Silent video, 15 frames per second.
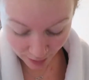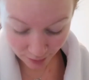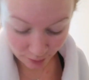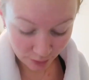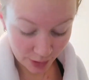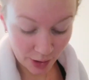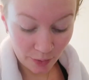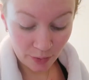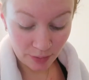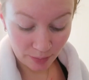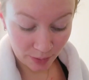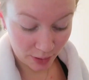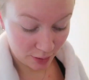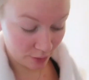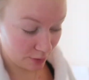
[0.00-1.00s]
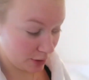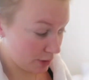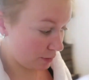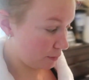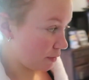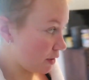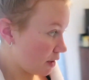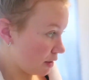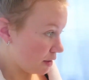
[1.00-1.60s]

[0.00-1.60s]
I don't know what I'm gonna go do.